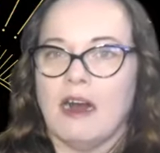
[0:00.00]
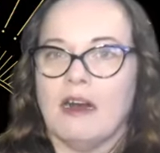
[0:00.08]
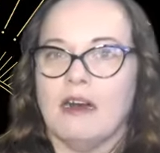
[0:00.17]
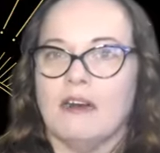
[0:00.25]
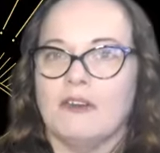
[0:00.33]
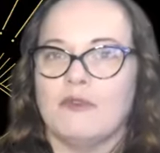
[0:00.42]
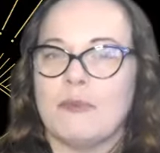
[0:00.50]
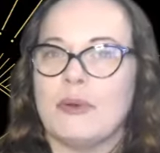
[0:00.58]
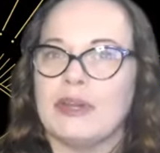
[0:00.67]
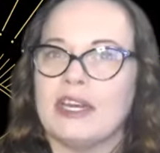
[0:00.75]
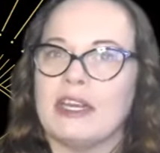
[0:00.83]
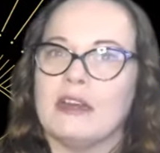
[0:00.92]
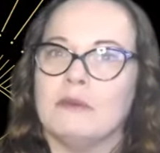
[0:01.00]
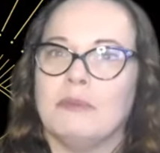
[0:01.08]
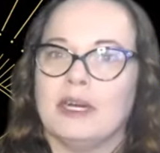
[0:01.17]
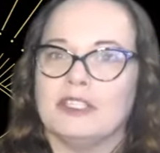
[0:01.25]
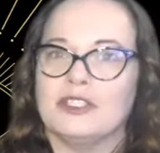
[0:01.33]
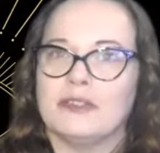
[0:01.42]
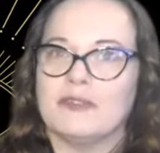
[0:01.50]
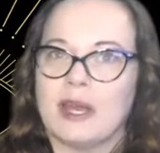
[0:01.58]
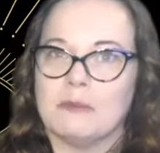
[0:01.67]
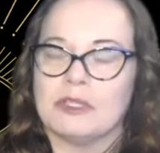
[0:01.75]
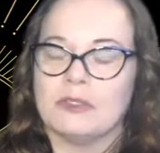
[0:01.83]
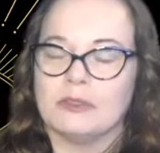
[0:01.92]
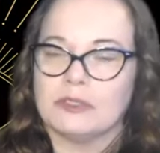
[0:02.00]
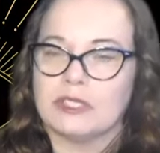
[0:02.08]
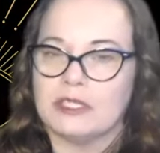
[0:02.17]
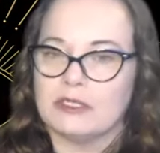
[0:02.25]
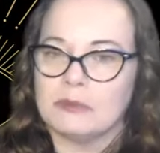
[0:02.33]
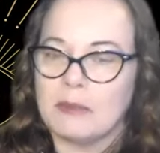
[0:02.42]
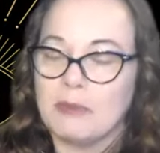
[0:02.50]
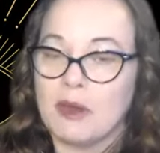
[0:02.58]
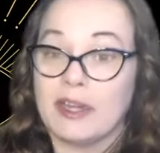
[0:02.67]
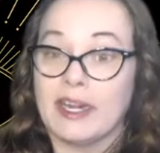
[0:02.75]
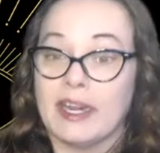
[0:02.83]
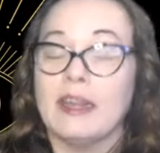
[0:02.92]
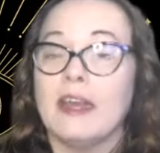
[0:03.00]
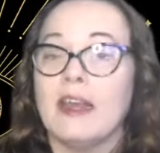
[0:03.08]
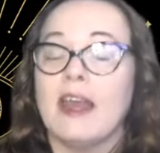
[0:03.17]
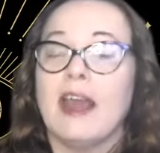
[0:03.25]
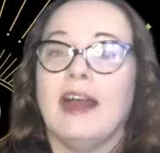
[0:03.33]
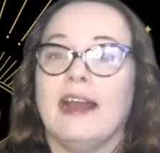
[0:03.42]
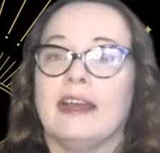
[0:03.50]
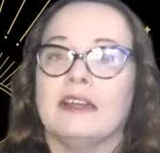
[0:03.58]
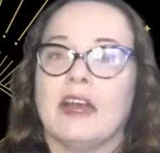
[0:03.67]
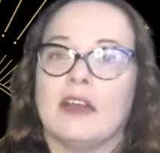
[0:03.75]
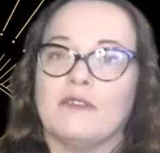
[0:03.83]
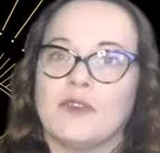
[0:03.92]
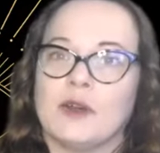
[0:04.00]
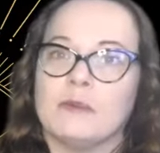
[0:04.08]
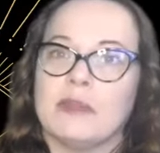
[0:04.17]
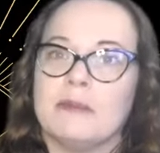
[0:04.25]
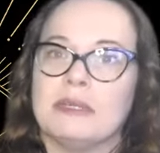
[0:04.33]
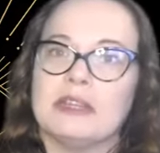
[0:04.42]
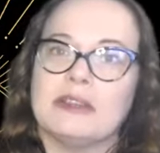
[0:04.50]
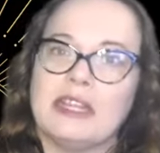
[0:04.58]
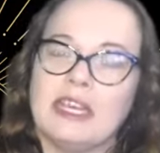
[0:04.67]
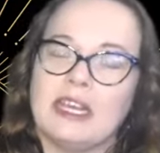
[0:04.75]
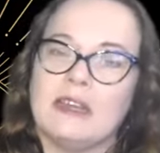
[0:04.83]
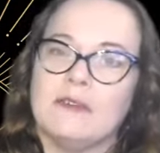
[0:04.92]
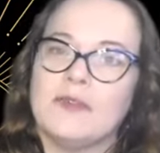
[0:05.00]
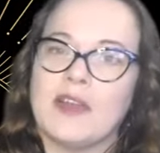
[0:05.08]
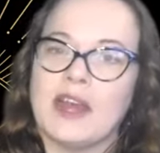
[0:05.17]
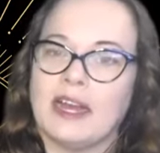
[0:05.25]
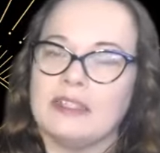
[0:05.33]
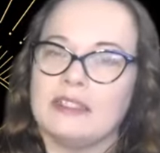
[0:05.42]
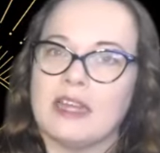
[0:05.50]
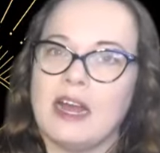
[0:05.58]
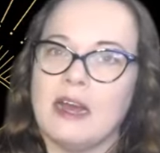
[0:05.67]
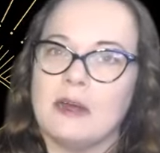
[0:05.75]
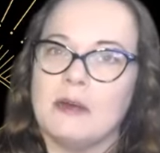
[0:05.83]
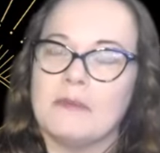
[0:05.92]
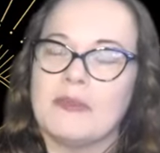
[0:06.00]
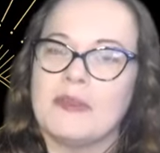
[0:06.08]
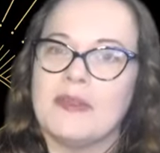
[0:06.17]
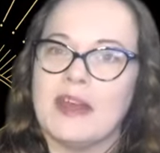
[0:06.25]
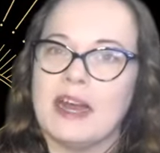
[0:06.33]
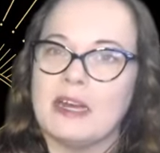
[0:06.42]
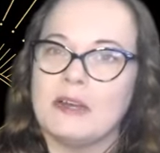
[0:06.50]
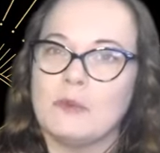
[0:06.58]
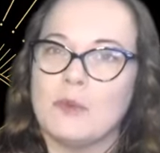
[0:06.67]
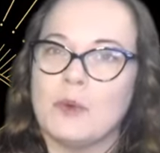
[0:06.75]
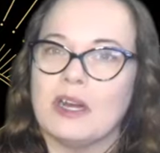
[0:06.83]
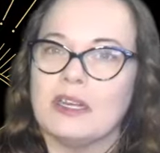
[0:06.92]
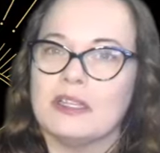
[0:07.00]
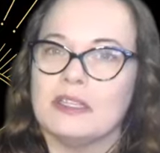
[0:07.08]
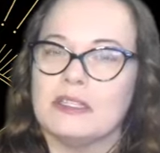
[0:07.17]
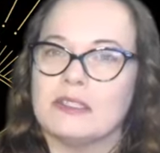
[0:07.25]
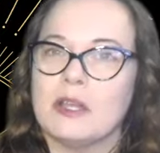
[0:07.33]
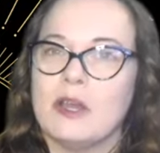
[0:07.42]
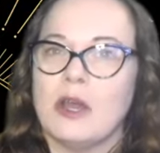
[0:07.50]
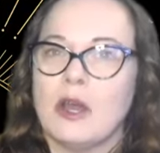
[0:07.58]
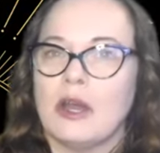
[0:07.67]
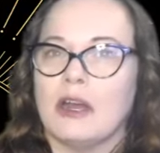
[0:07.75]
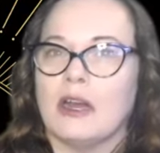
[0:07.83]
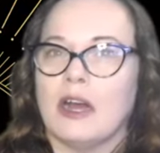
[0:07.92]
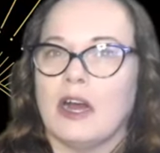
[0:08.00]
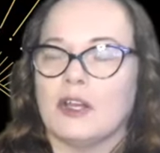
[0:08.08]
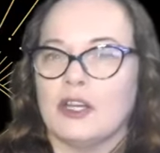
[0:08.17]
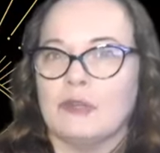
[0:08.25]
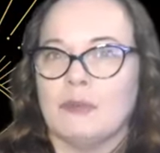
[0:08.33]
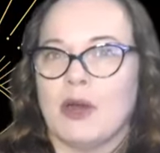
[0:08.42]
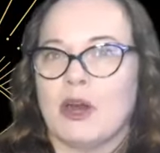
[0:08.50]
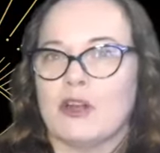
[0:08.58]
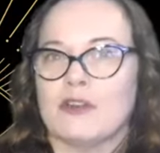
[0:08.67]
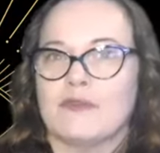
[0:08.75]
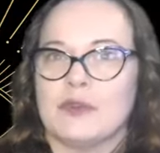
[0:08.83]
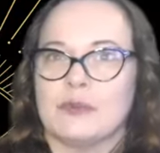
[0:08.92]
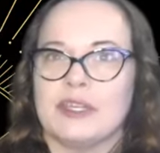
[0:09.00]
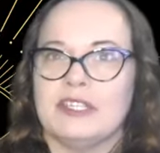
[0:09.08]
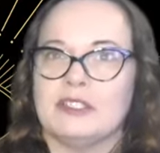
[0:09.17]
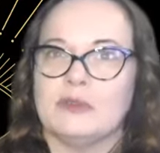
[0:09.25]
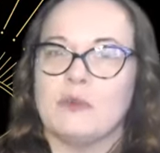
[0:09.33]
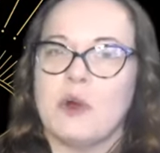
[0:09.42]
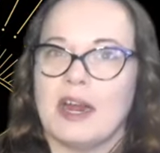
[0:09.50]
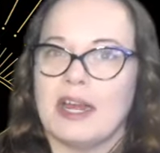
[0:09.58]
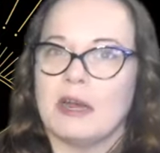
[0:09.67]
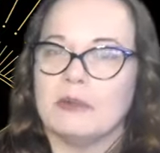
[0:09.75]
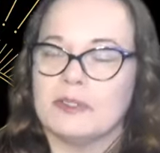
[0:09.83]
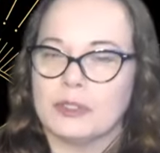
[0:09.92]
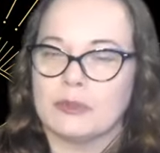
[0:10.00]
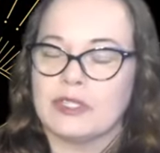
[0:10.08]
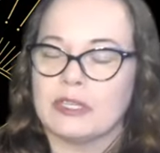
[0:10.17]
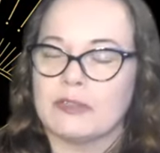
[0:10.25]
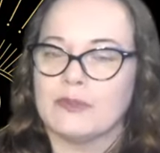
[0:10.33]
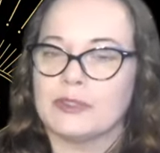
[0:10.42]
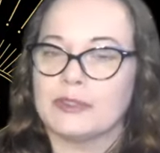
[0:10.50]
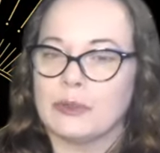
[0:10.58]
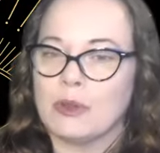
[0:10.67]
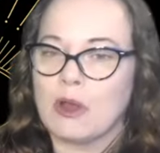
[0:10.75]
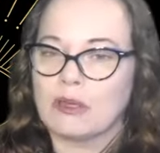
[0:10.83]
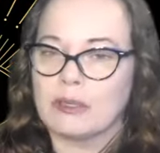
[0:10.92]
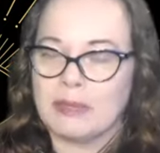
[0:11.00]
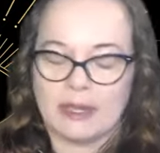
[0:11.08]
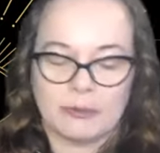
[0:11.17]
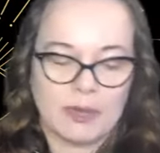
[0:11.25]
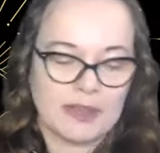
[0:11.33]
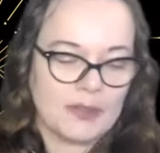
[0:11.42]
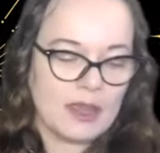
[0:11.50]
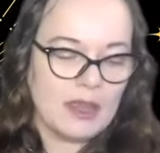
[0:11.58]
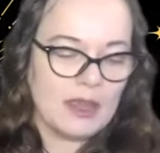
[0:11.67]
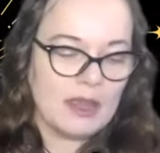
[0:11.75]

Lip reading: of putting a bunch of chemicals into my body. And I firmly believe that that was a good part of the reason why I was so sick for so long to begin with.